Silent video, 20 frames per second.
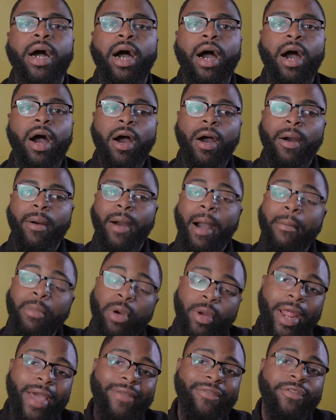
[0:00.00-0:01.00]
I'm
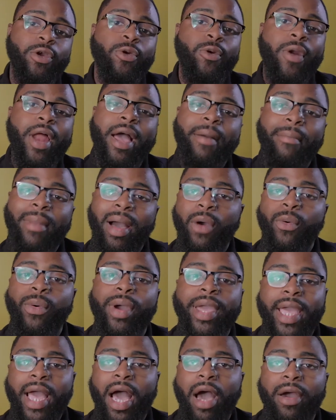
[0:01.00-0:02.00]
gonna have to grind my
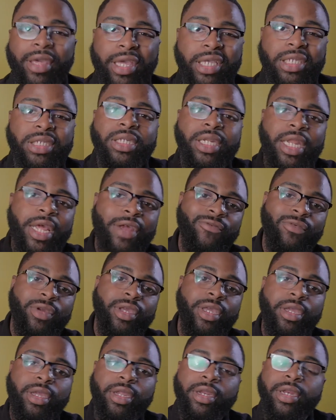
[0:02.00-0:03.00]
way out each and
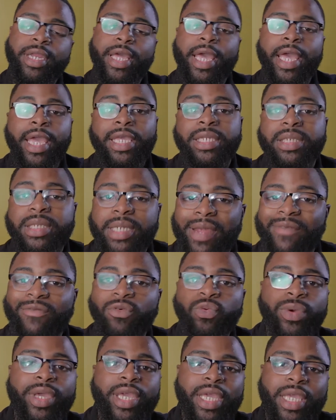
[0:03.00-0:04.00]
every day, each and
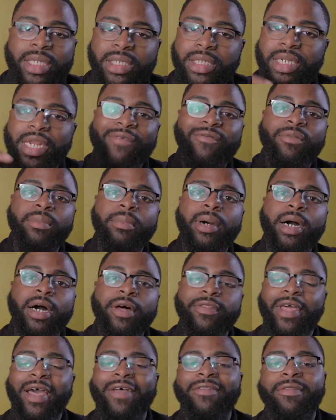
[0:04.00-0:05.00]
every week, each and every
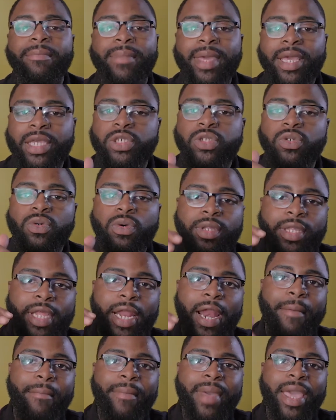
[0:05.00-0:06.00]
month. I have to make sure
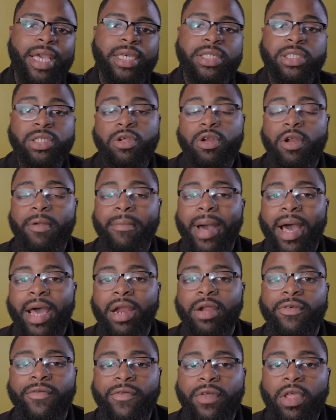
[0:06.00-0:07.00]
that I make a certain
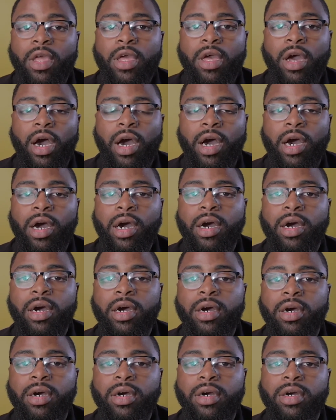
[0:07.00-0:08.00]
amount of
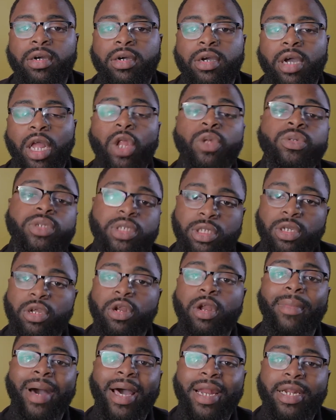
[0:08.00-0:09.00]
close a
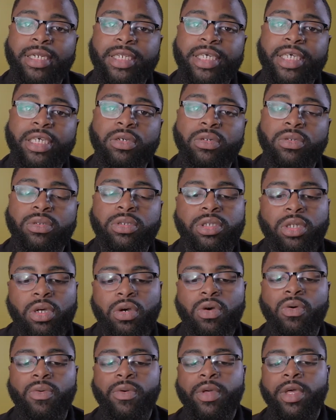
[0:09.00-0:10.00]
certain amount of deals.
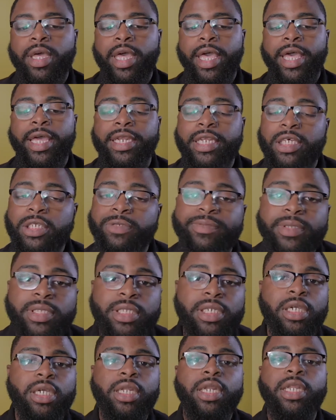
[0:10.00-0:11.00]
So in this
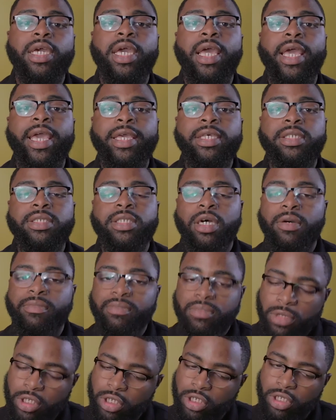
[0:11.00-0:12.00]
particular case,
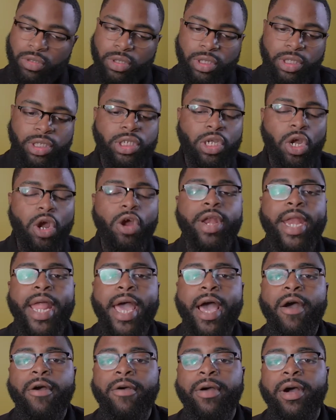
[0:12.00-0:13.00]
I'm just starting
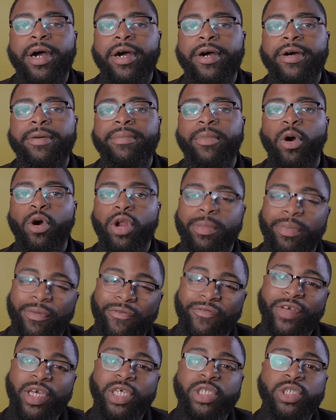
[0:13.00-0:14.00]
out on the
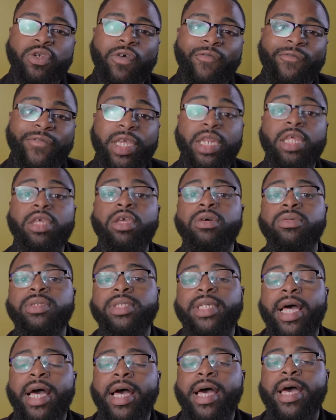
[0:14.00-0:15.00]
professional video
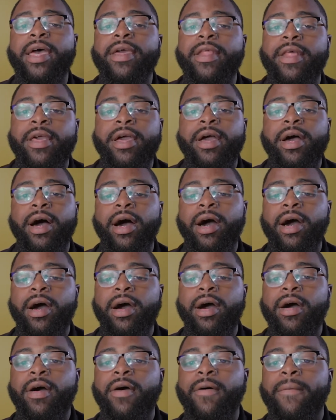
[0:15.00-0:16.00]
side,
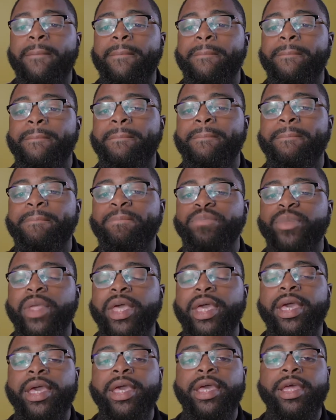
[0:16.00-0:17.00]

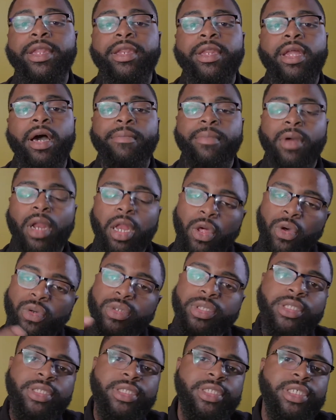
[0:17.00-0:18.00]
and I'm
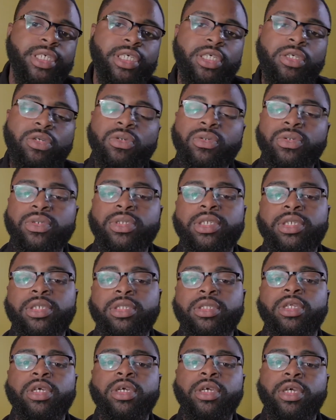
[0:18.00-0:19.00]
closing deals
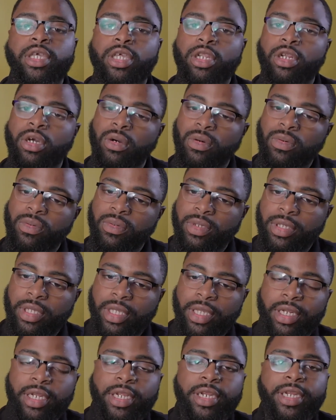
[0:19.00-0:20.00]
and
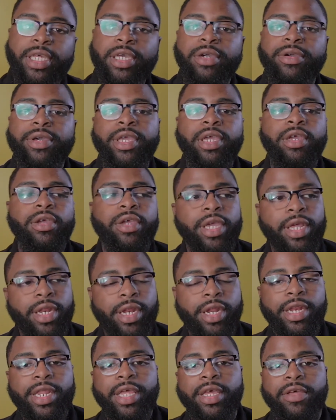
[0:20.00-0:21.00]
getting a deal here, getting
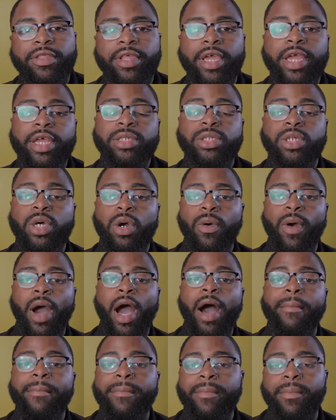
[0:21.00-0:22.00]
a deal there. So
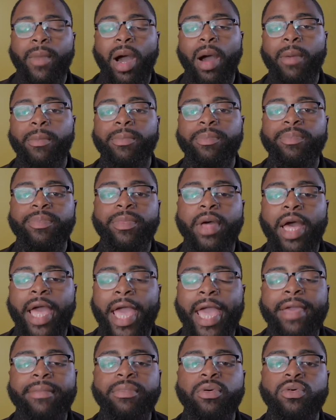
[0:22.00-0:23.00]
I'm
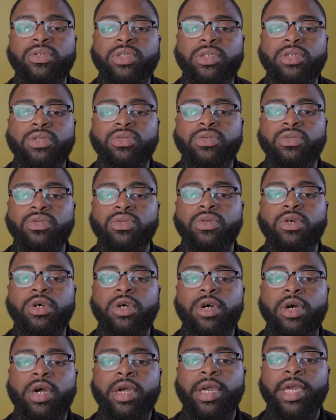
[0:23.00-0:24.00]
able to
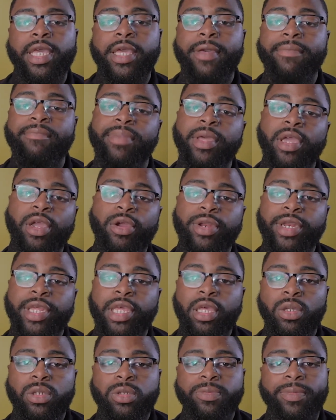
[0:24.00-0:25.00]
get bigger
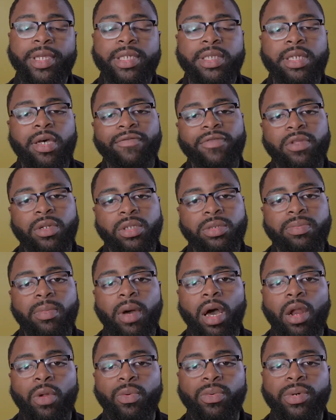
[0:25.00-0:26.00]
deals based off of the
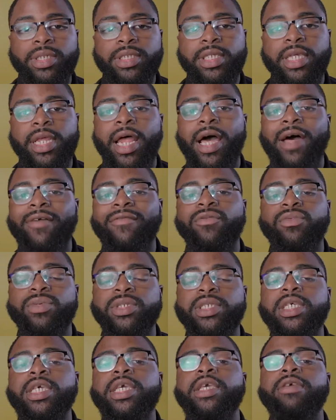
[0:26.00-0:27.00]
smaller ones that I've
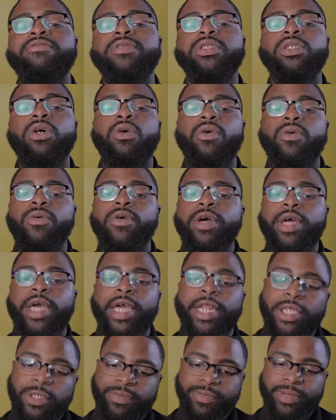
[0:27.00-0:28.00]
received. So
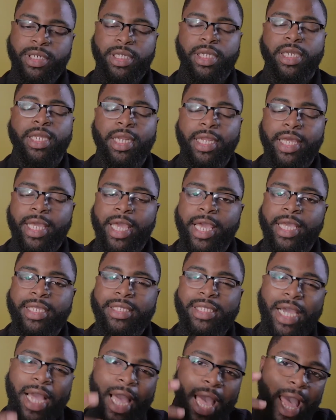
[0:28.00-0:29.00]
in this particular
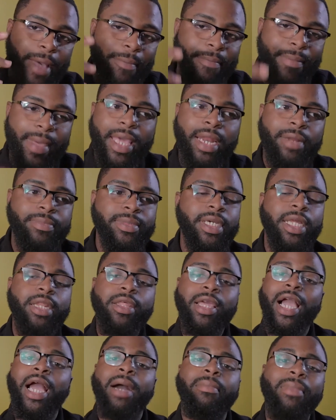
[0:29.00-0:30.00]
case, I got
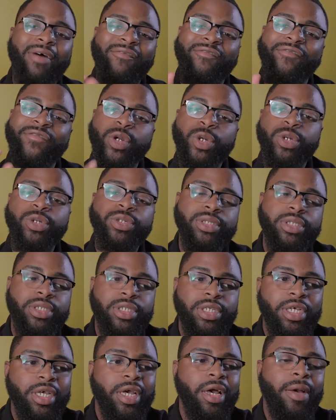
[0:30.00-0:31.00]
my
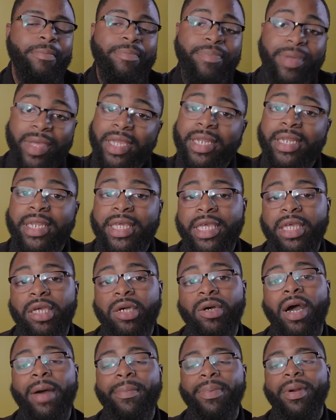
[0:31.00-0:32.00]
first big
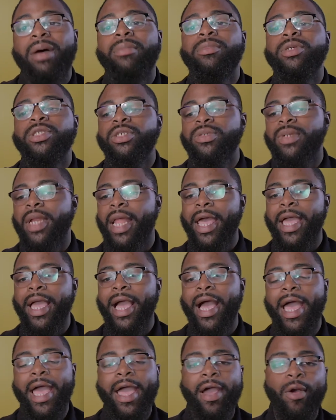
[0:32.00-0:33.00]
deal. I promise you. Like,
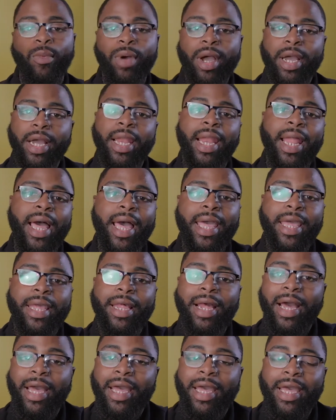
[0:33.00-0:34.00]
I had one client,
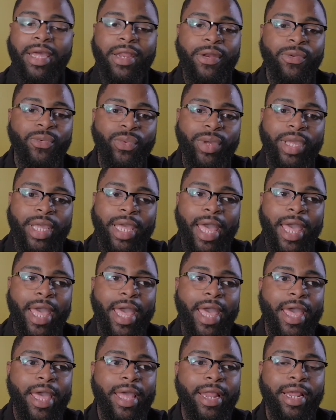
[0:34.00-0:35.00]
and we
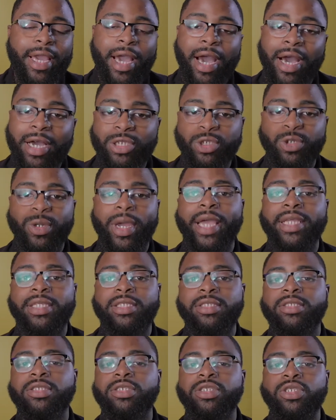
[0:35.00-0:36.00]
had
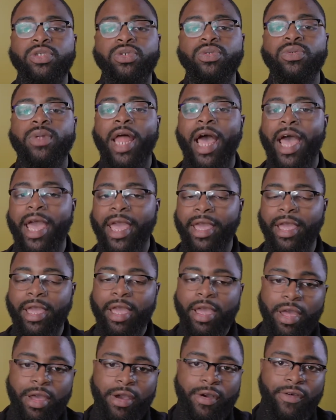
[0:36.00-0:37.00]
contracted to do like
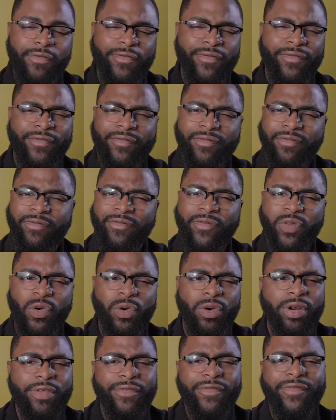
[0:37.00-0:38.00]

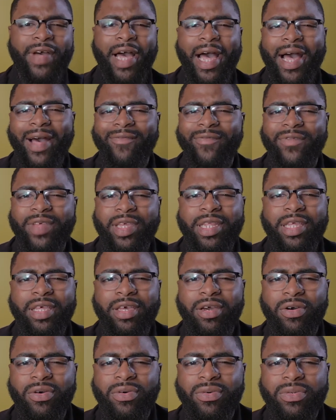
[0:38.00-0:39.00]
4 to 5
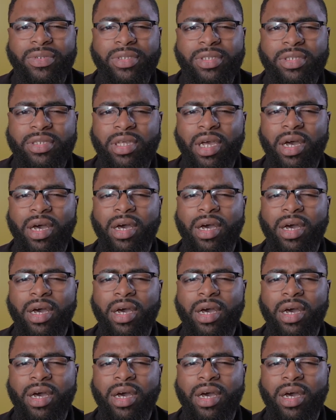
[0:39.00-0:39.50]
videos.